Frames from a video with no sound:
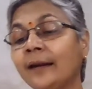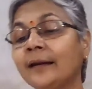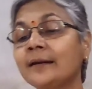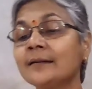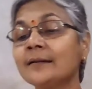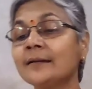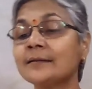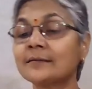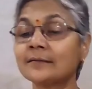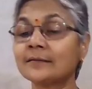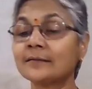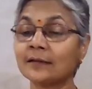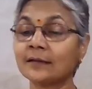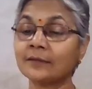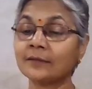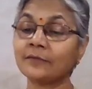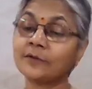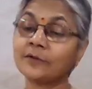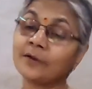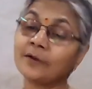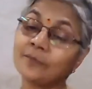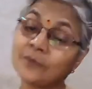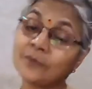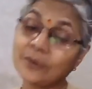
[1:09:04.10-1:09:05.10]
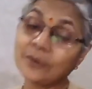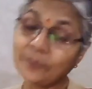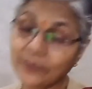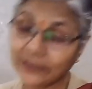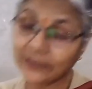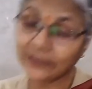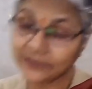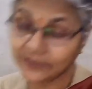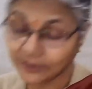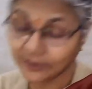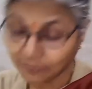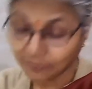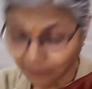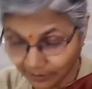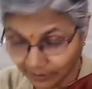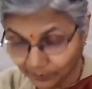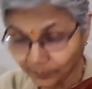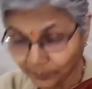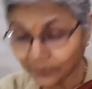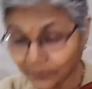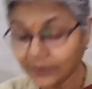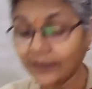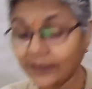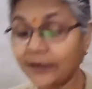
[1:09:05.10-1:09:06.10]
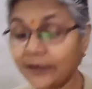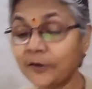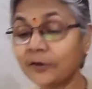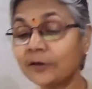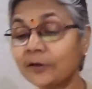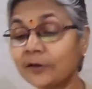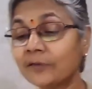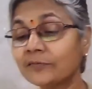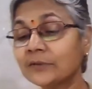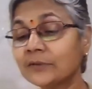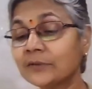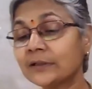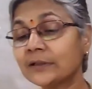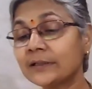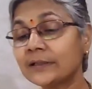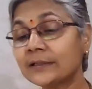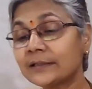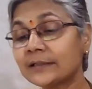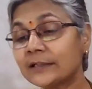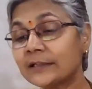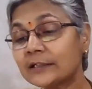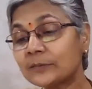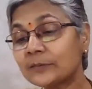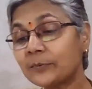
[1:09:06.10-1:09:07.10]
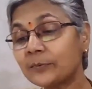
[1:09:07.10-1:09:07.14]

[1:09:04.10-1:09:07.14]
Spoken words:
it is one of the major component of the research,